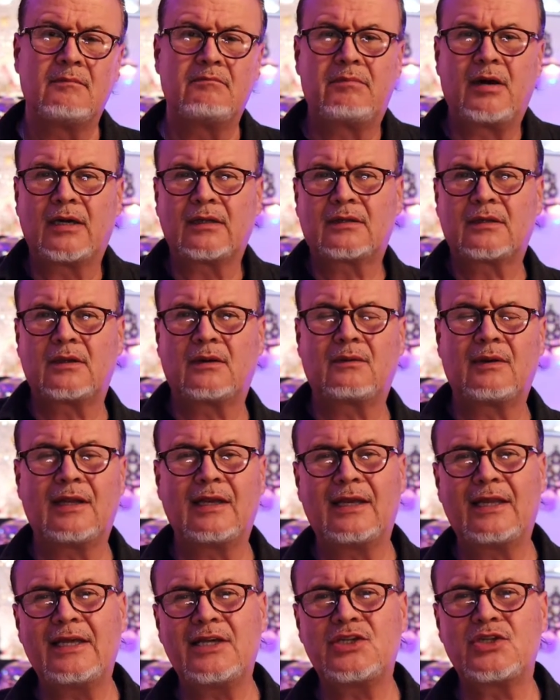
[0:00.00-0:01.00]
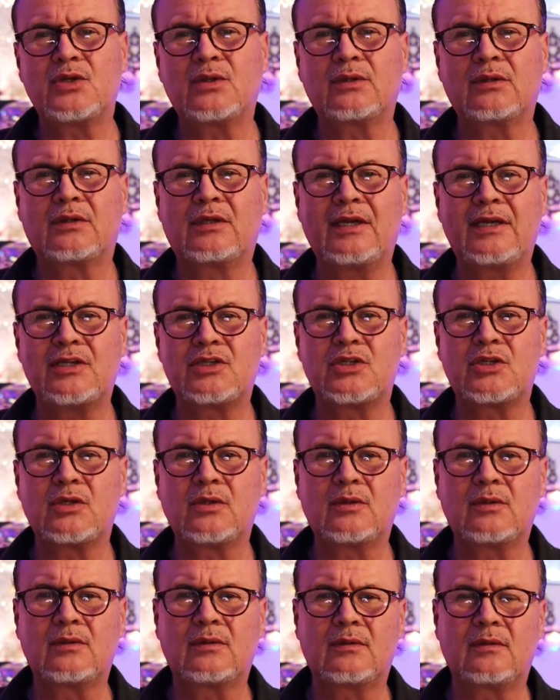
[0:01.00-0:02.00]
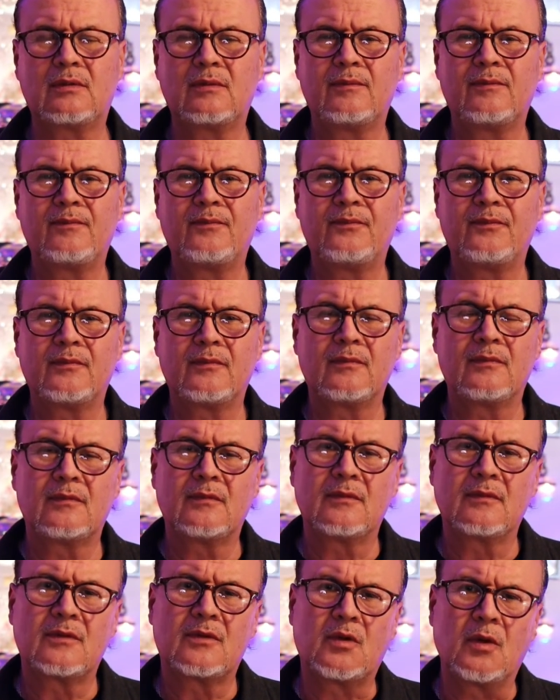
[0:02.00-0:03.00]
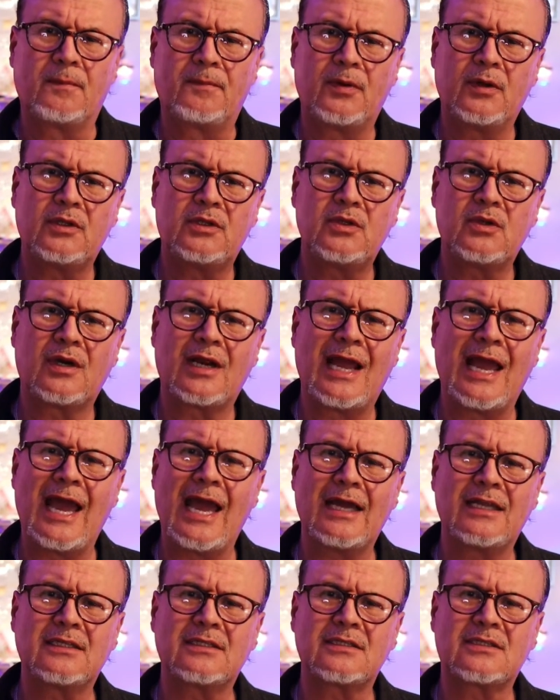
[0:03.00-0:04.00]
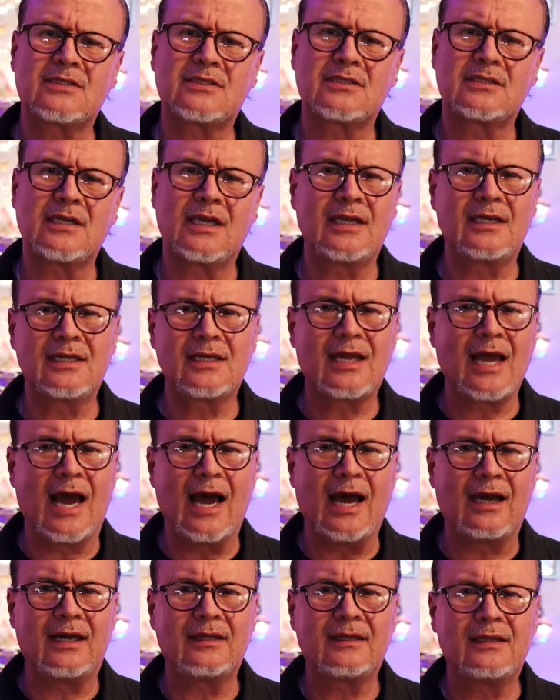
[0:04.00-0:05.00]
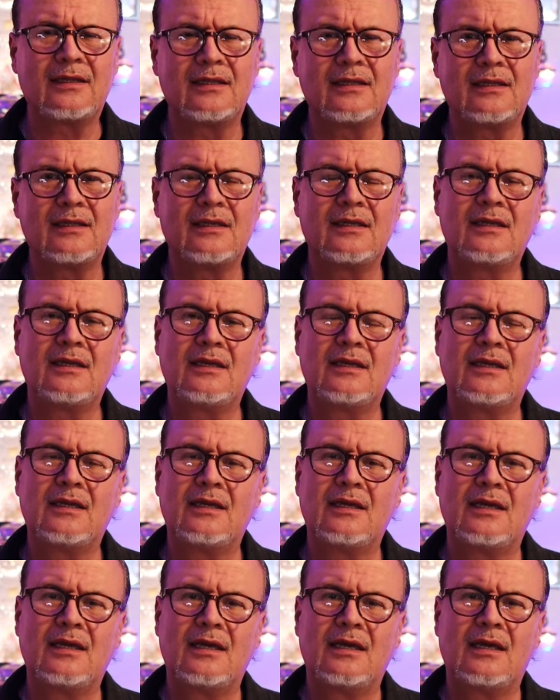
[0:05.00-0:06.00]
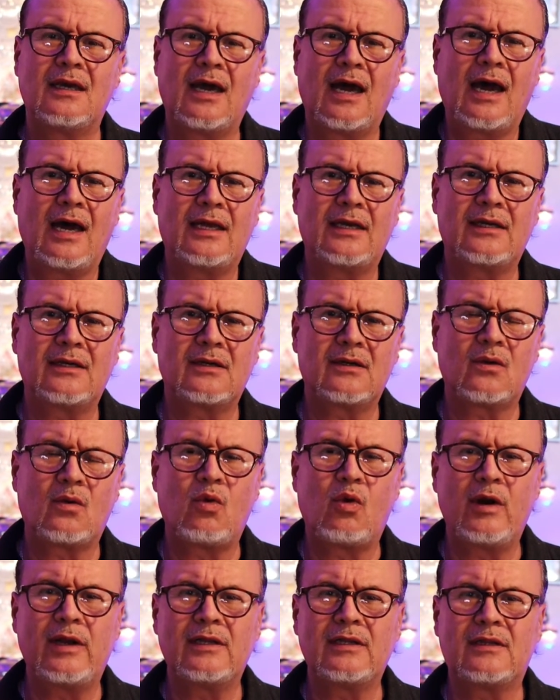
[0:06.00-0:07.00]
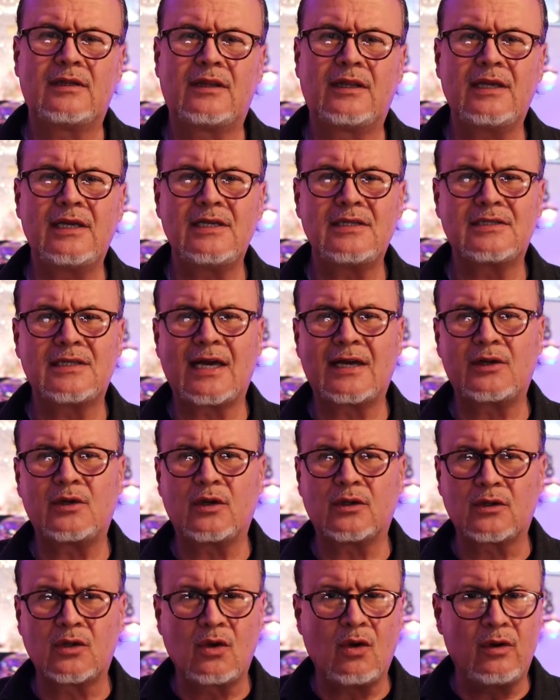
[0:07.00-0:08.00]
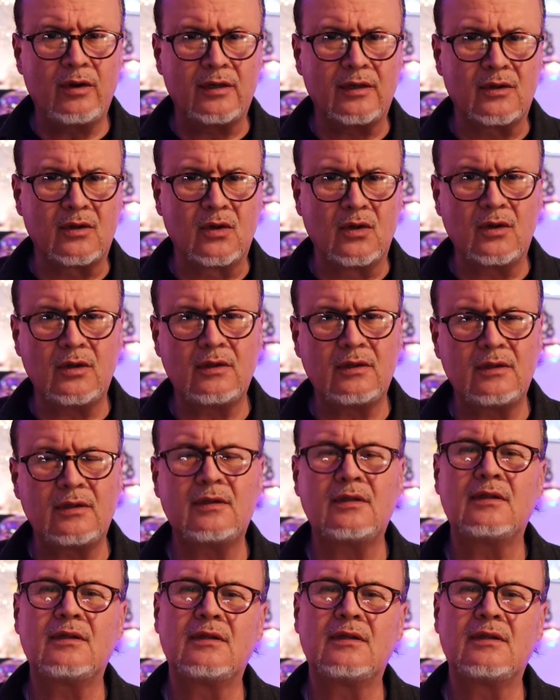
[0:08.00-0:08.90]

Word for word: But religion teaches you to put your hands in God, and when things are not going good,